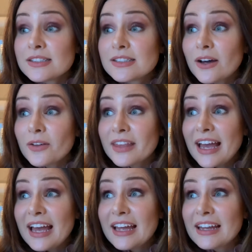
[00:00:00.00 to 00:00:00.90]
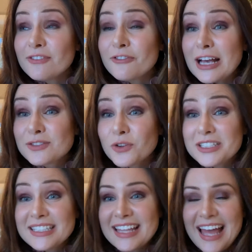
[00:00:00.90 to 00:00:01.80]
So then fast
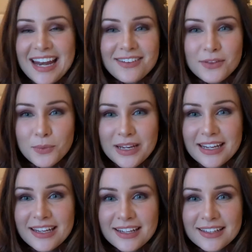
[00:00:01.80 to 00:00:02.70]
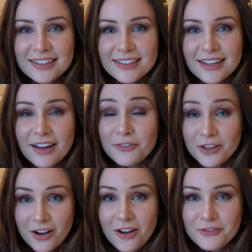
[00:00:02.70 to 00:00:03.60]
forward to the end of the week of
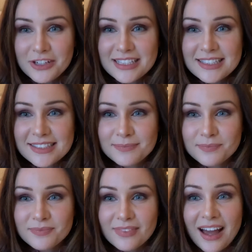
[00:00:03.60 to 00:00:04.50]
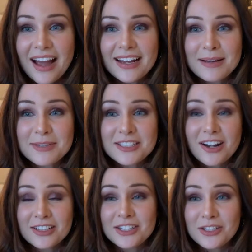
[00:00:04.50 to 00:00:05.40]
the conference, I come to
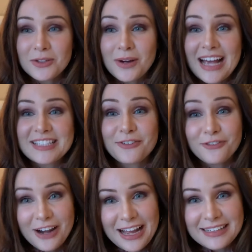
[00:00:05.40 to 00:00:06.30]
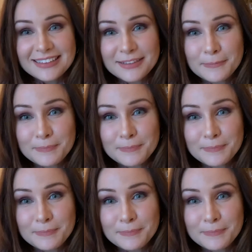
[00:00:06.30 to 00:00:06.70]
talk to you as a friend